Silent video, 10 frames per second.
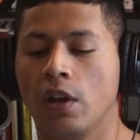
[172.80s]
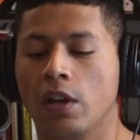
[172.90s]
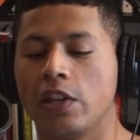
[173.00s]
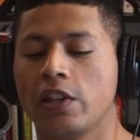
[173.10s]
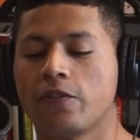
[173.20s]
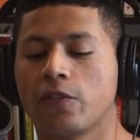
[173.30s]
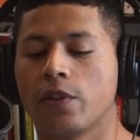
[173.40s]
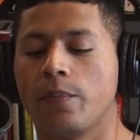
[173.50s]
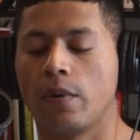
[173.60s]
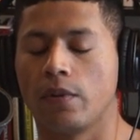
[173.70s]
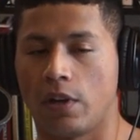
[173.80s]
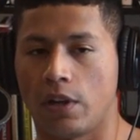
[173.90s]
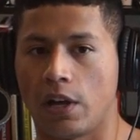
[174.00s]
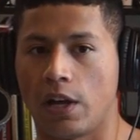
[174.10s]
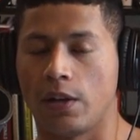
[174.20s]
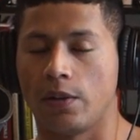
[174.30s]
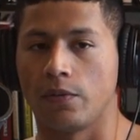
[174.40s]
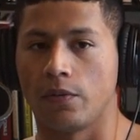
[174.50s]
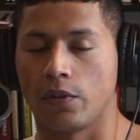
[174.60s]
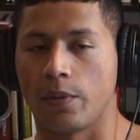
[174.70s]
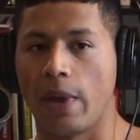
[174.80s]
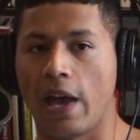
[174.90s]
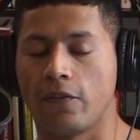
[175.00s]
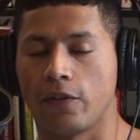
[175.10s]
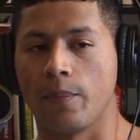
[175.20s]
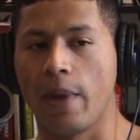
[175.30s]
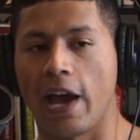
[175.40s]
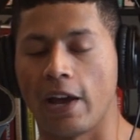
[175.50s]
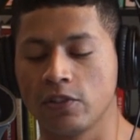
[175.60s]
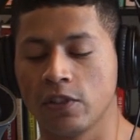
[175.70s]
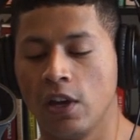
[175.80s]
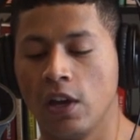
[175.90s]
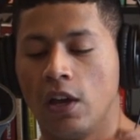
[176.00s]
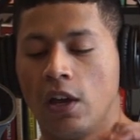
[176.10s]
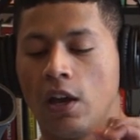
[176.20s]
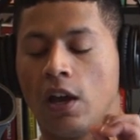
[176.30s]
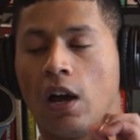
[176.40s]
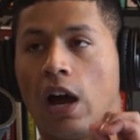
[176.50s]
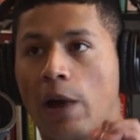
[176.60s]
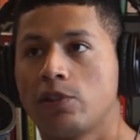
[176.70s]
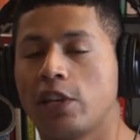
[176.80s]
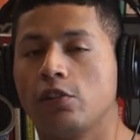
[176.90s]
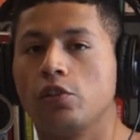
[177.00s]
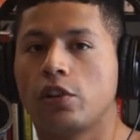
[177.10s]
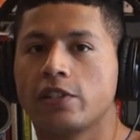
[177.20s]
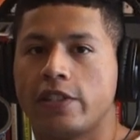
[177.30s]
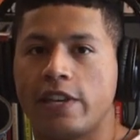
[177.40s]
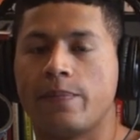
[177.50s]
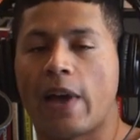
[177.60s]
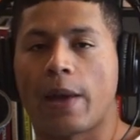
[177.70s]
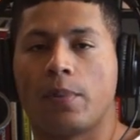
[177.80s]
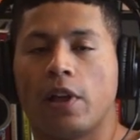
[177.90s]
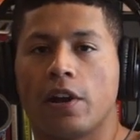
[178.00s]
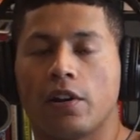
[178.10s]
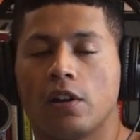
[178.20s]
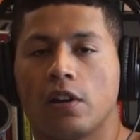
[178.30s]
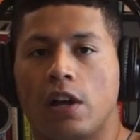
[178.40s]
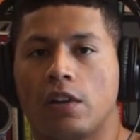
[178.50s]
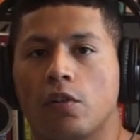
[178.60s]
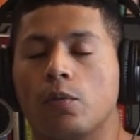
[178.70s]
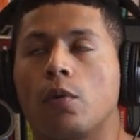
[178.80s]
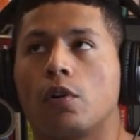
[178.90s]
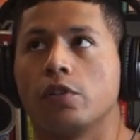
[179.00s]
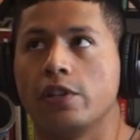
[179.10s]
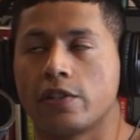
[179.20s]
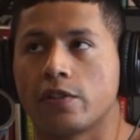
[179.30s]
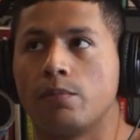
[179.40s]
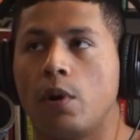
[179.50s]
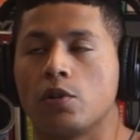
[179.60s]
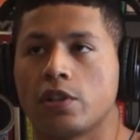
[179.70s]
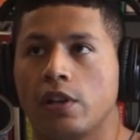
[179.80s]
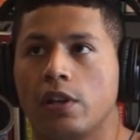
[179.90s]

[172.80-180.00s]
And then for the Mavs, I would say Luka's the impact player, or at least the most